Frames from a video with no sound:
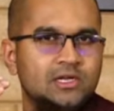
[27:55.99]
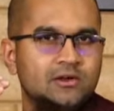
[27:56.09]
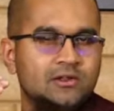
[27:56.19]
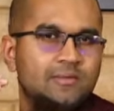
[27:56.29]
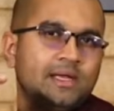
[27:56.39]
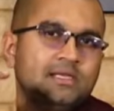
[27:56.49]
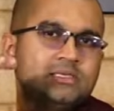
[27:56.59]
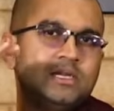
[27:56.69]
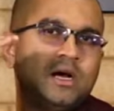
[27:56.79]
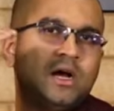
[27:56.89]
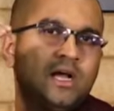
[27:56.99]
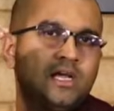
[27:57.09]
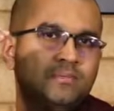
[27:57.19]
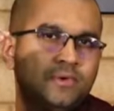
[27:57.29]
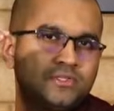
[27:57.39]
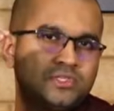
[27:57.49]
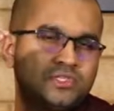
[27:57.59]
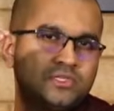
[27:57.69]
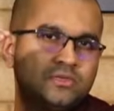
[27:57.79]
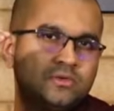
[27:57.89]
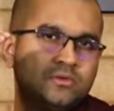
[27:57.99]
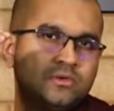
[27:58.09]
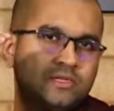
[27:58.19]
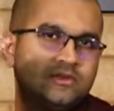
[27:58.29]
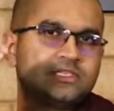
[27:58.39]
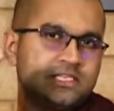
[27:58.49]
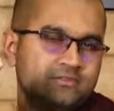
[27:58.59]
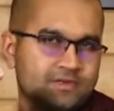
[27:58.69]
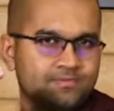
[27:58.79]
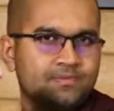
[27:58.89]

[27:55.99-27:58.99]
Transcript: remains in a higher position over the receiver.